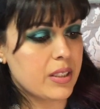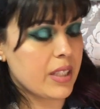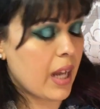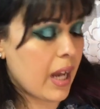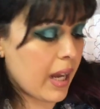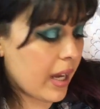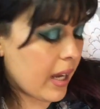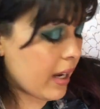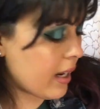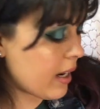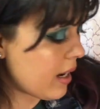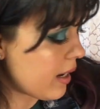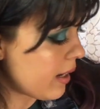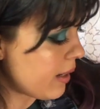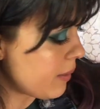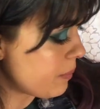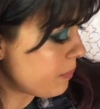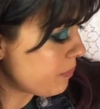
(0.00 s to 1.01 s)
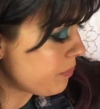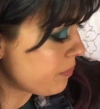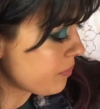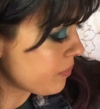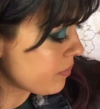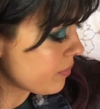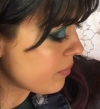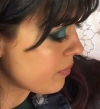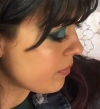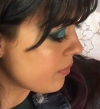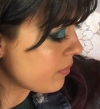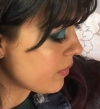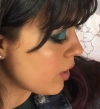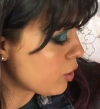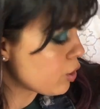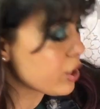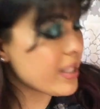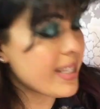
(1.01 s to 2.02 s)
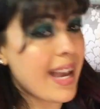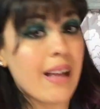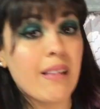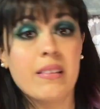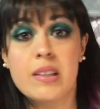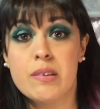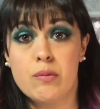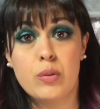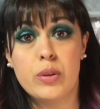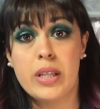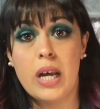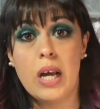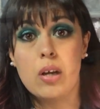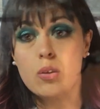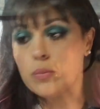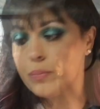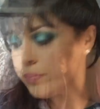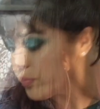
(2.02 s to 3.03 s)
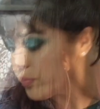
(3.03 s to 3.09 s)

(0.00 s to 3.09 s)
that you just can't live without?